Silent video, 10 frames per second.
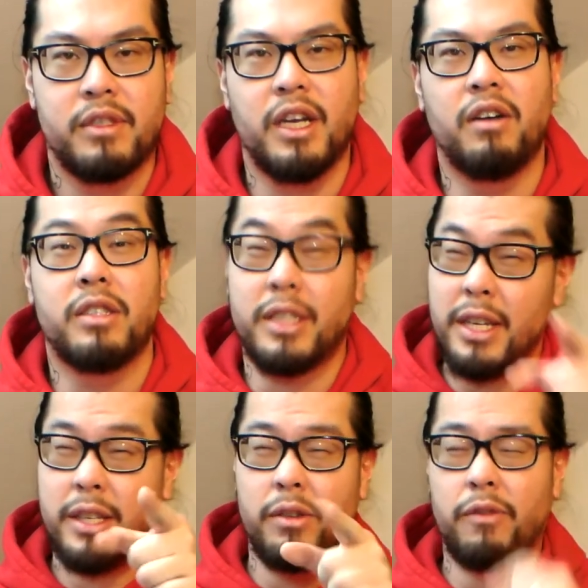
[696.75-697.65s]
So
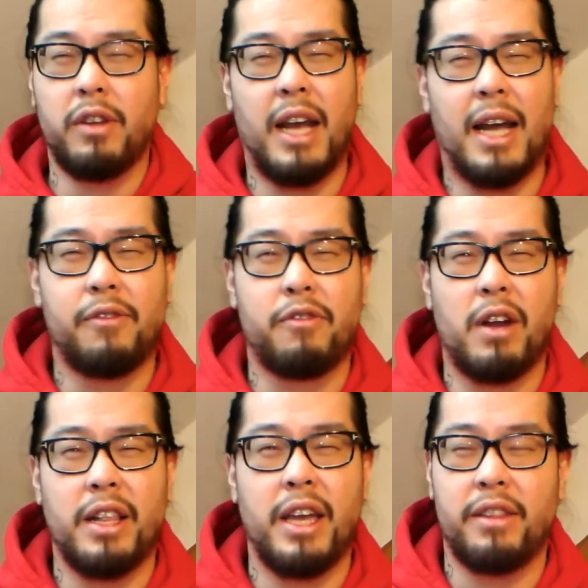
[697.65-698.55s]
stay tuned for that
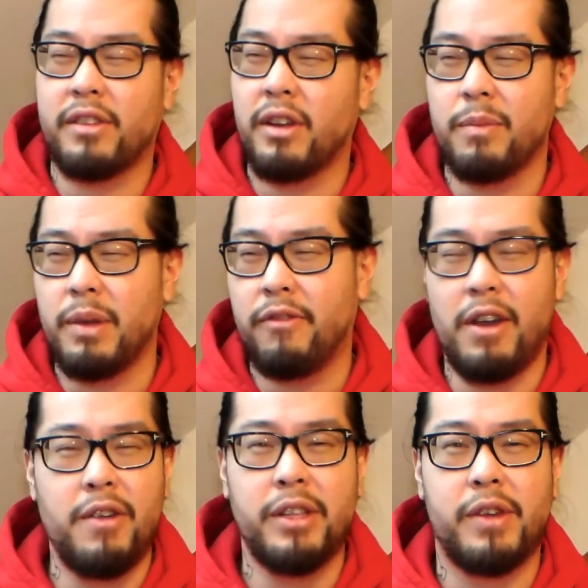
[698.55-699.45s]
Friday. It's going to be
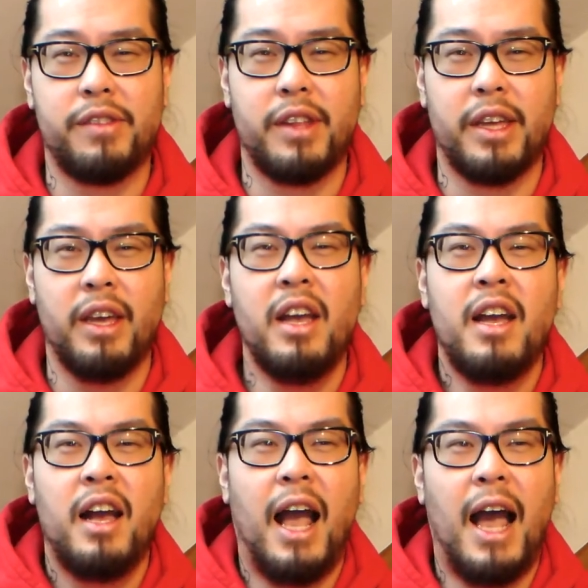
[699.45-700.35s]
very interesting
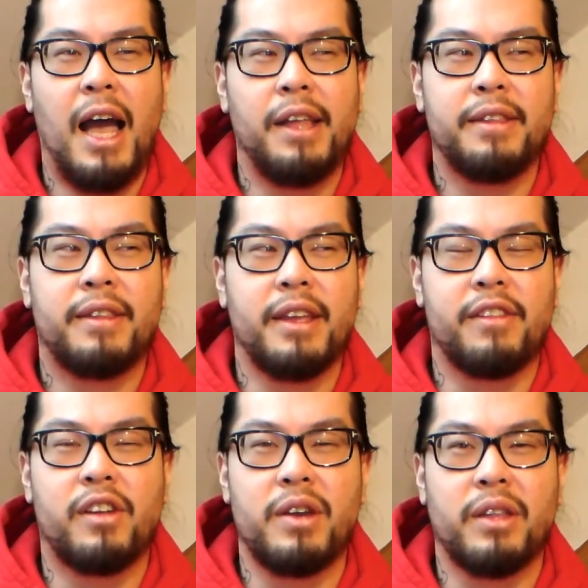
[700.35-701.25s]
and
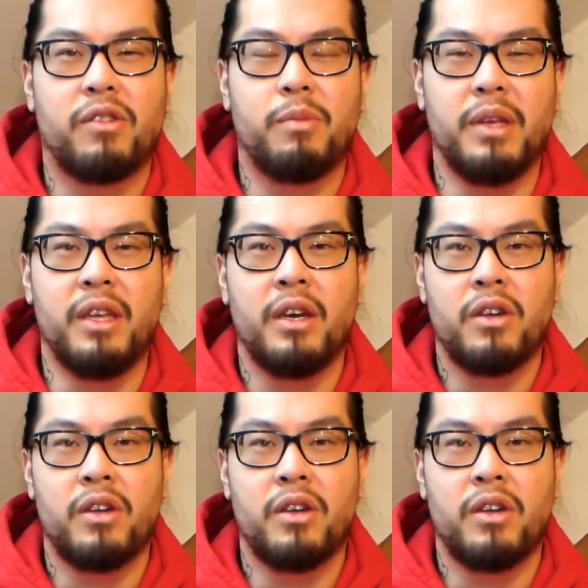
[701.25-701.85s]
it's going to be